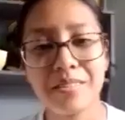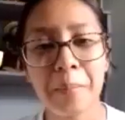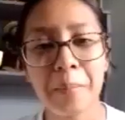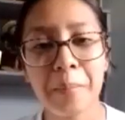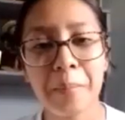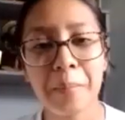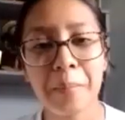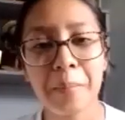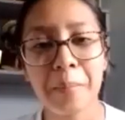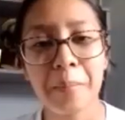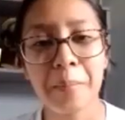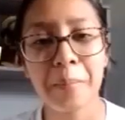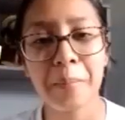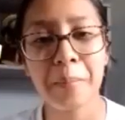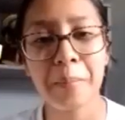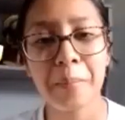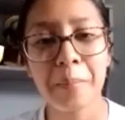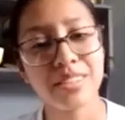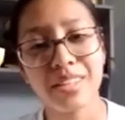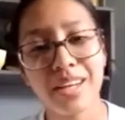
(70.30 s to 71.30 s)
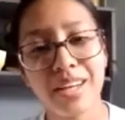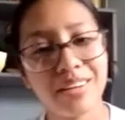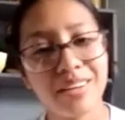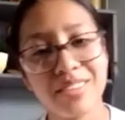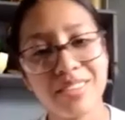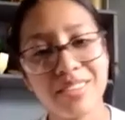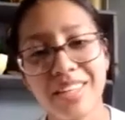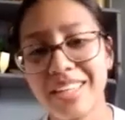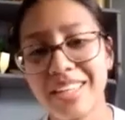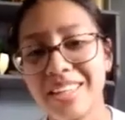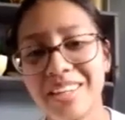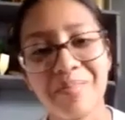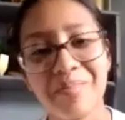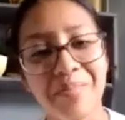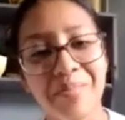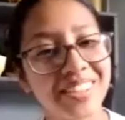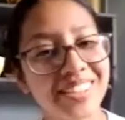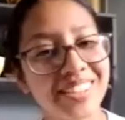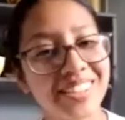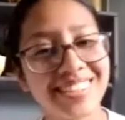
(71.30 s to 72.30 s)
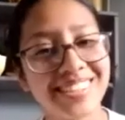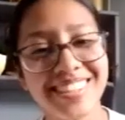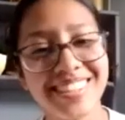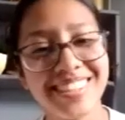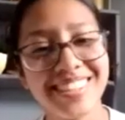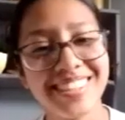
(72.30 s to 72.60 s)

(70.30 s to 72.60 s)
I hate books. I don't like any books.